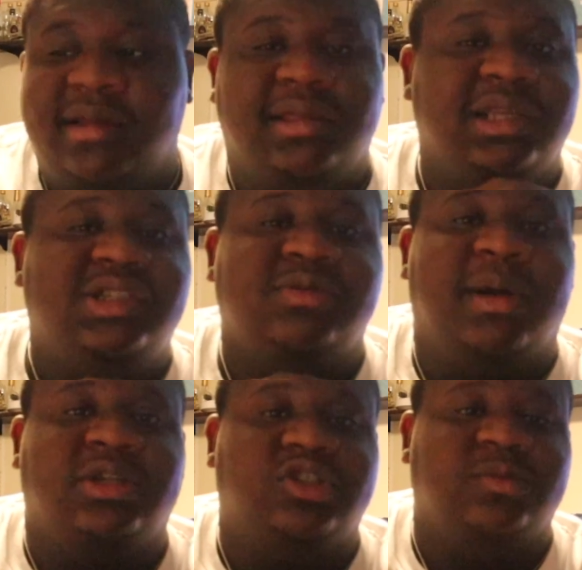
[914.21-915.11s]
This is
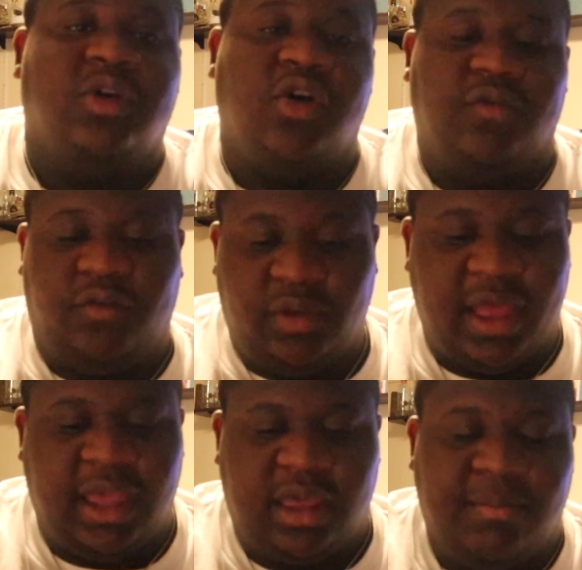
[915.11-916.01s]
my dream car for
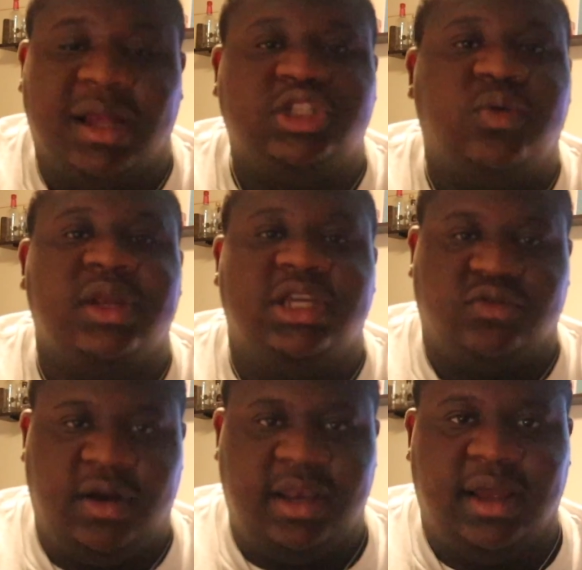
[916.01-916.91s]
like my 20s
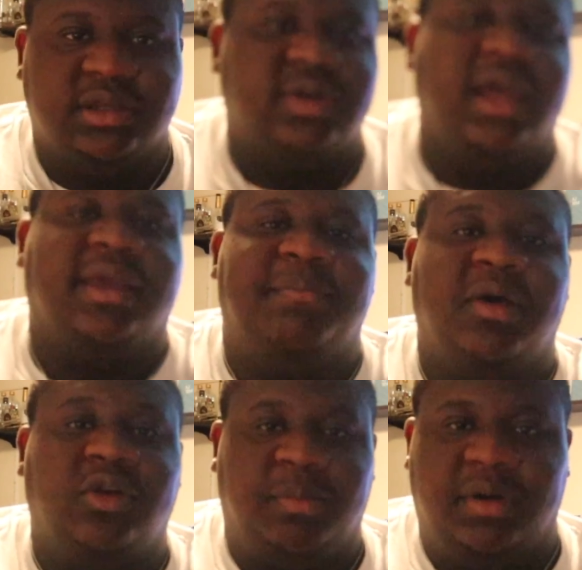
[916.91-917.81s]
right now, so I can
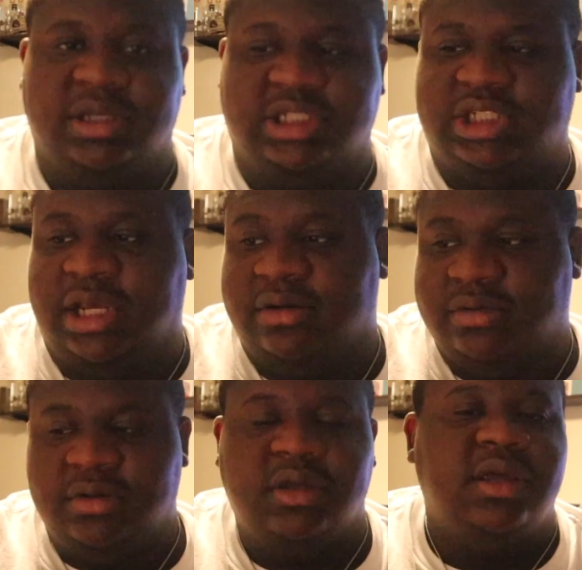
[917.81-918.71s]
build up on this
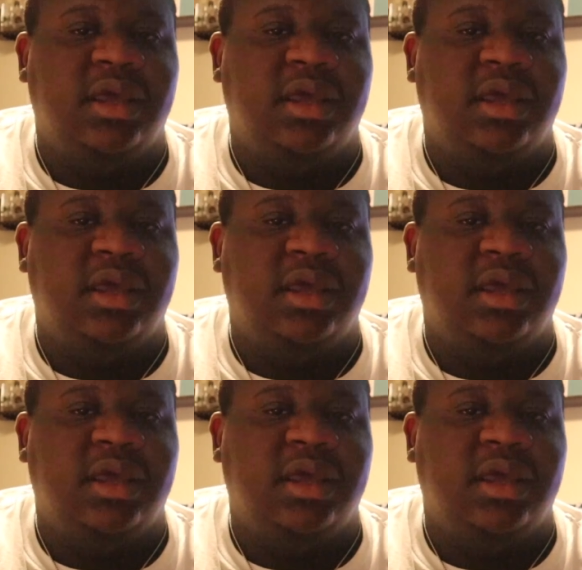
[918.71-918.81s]
channel